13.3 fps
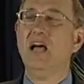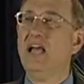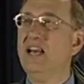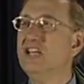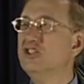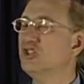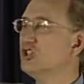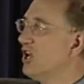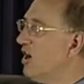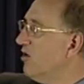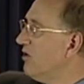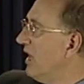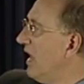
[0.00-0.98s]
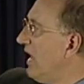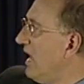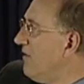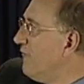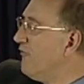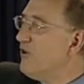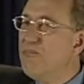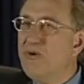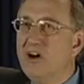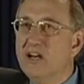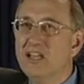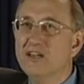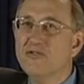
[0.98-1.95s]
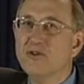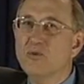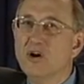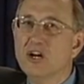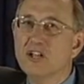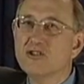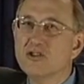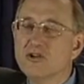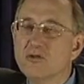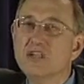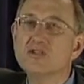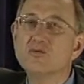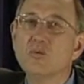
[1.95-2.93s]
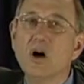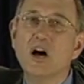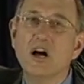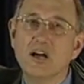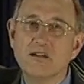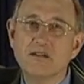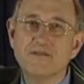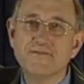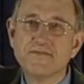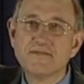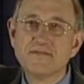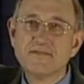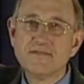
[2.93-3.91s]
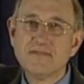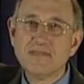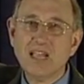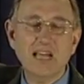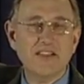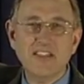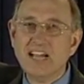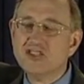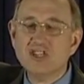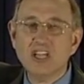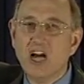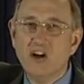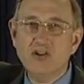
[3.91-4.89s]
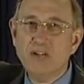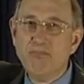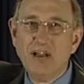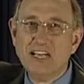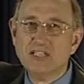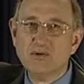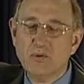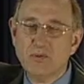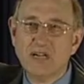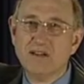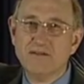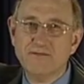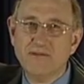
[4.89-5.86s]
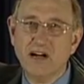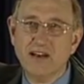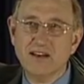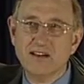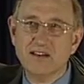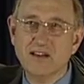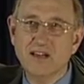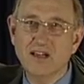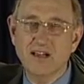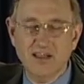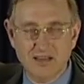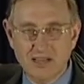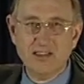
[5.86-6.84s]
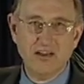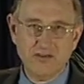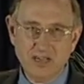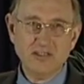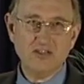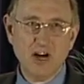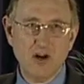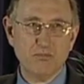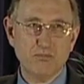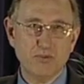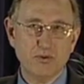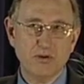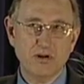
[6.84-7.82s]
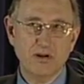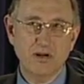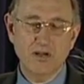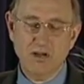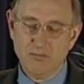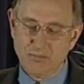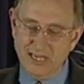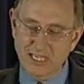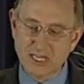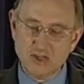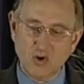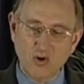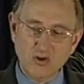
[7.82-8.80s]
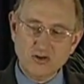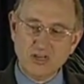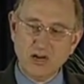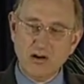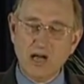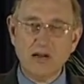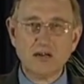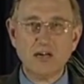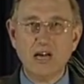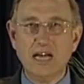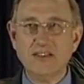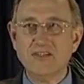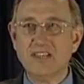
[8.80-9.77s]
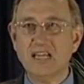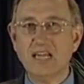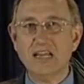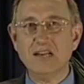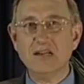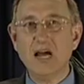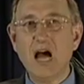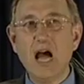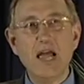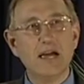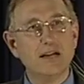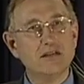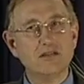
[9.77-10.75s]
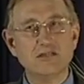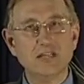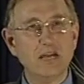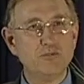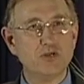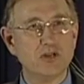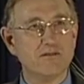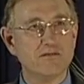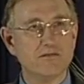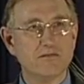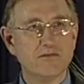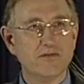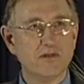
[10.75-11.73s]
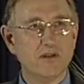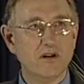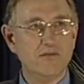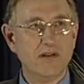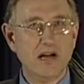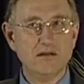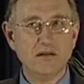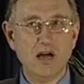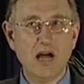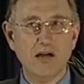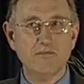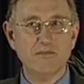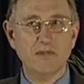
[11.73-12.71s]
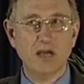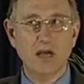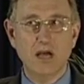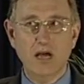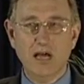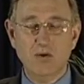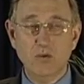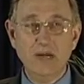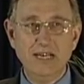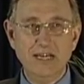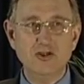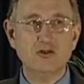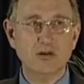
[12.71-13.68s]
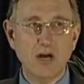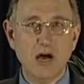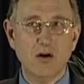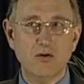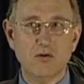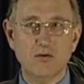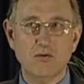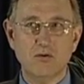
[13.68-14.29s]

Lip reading: and has shown everybody in the world through His Word, and that's the only place where we can find it, that there is hope. But He has also outlined the entire deception of our time, and we need to know.